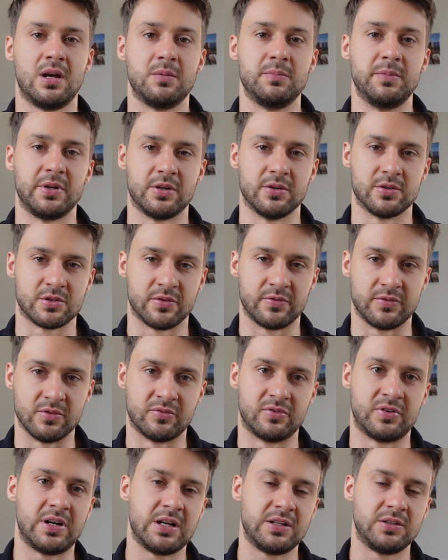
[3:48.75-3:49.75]
because of your
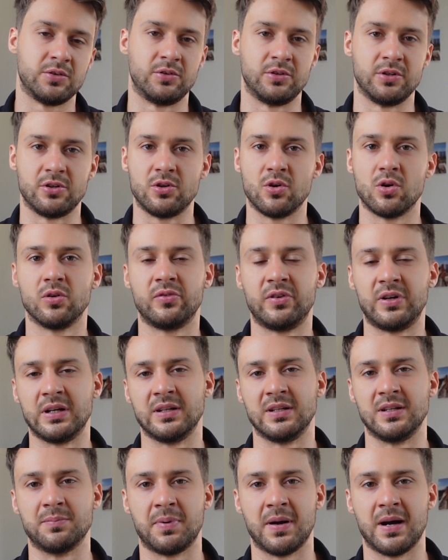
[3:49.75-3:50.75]
friend or your girlfriend
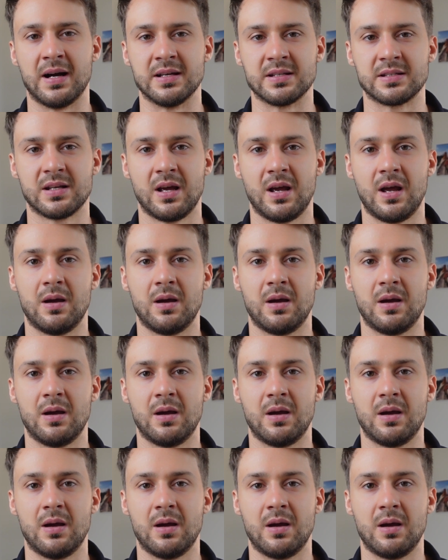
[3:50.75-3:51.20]
in the past,